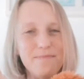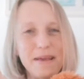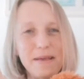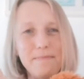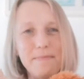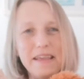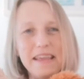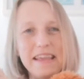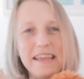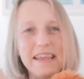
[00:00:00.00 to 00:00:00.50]

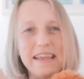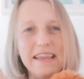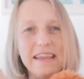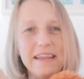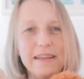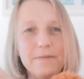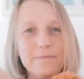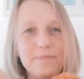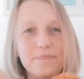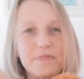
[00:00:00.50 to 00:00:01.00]

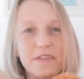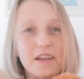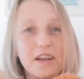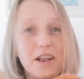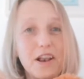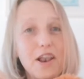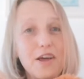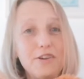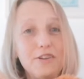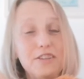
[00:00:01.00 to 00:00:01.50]
Maybe
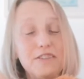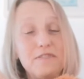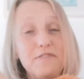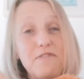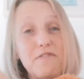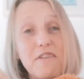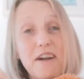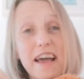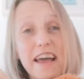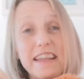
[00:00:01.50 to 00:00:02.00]
close
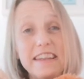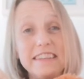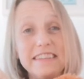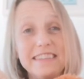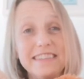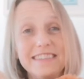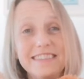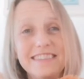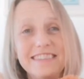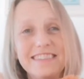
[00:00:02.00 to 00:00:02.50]

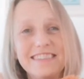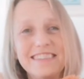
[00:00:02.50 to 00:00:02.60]
friends.